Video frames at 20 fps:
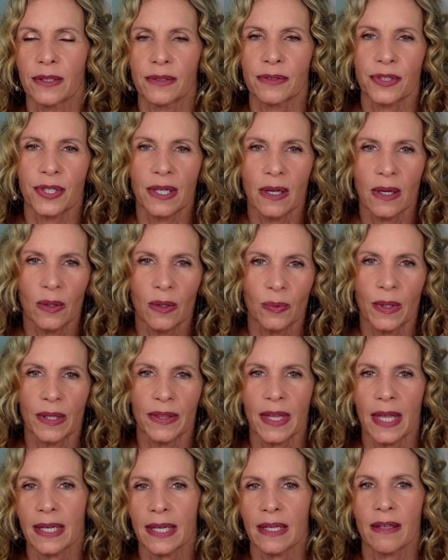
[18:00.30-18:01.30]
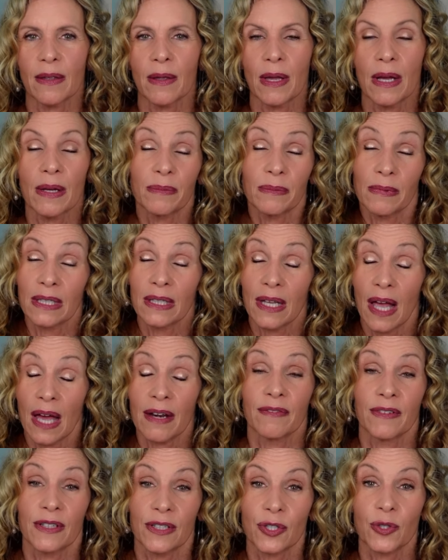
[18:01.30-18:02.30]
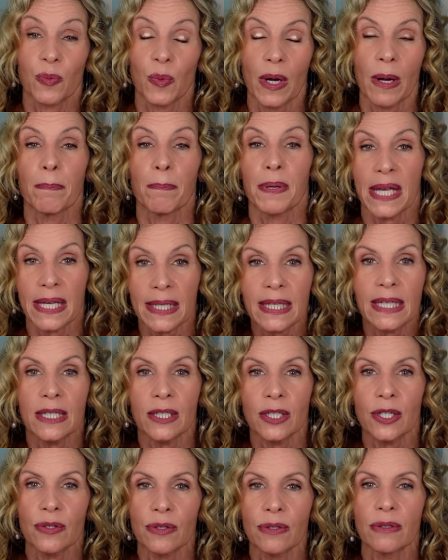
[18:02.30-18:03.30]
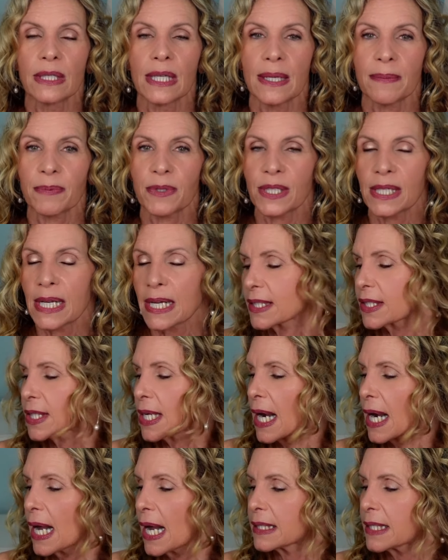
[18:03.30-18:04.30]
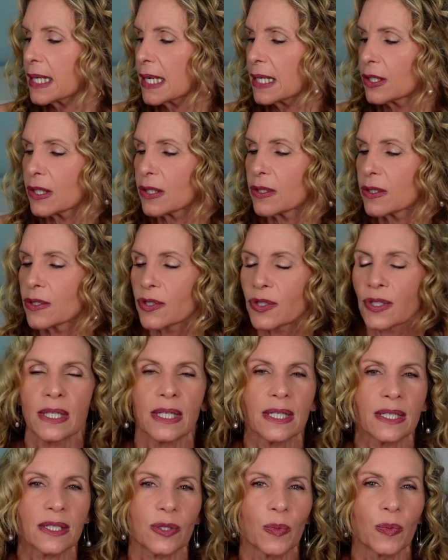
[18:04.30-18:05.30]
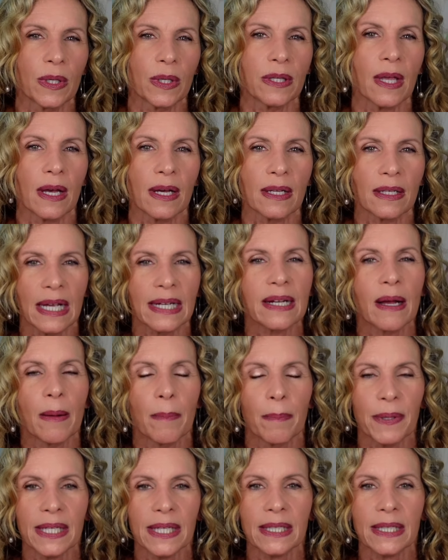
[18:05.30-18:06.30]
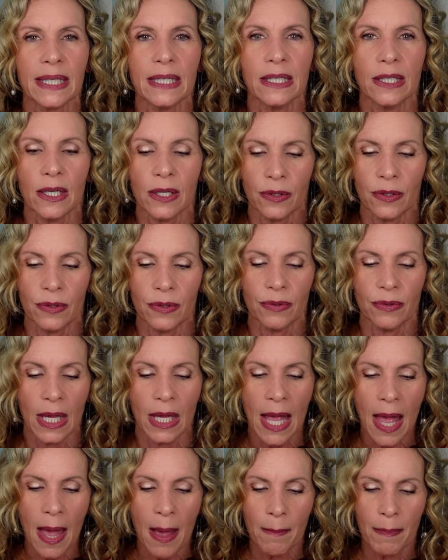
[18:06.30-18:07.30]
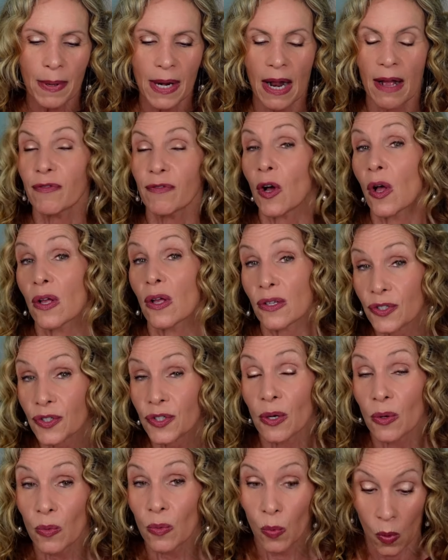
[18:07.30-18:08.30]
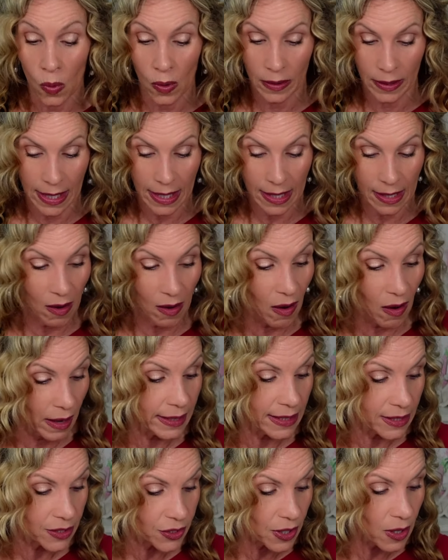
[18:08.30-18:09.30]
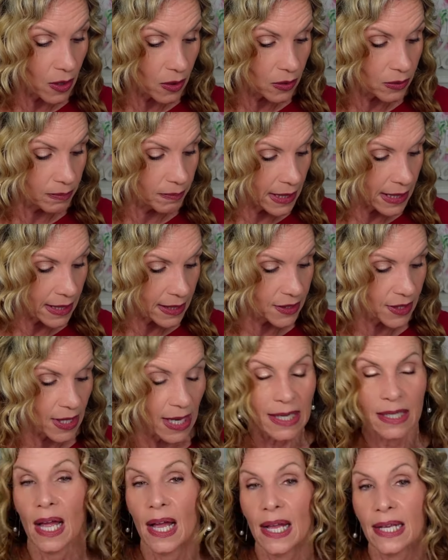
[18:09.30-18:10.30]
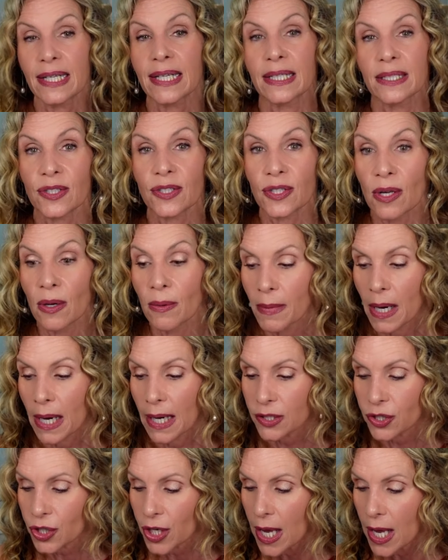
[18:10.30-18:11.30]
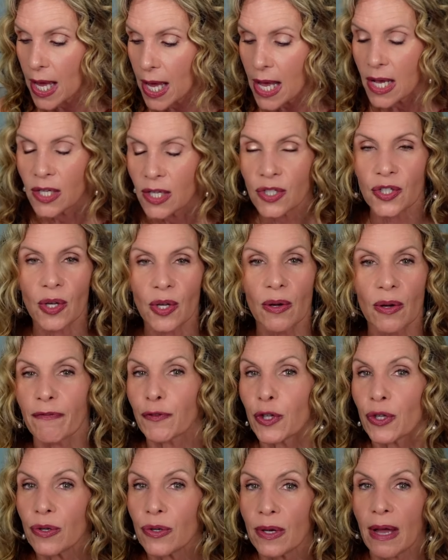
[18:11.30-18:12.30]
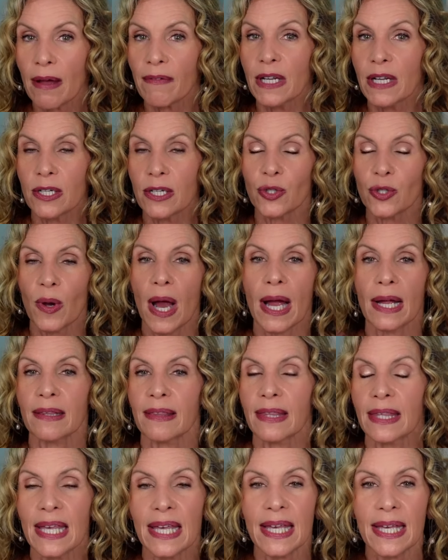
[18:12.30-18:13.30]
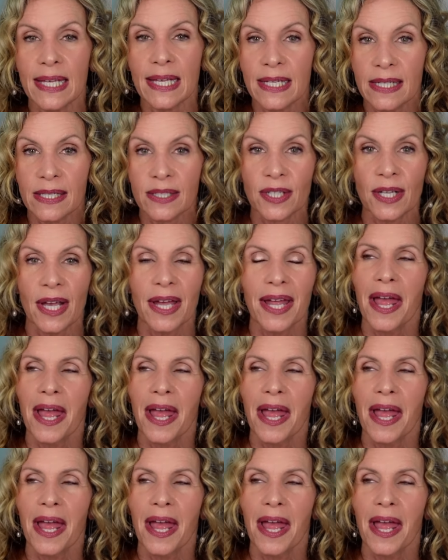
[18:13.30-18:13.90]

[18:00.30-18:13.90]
to go with any, a lot of us wear pinky nude lipsticks, and I tend to use this with a, uh, like a pinky nude. But I've also worn it on its own because I like it so much. So if you haven't tried these,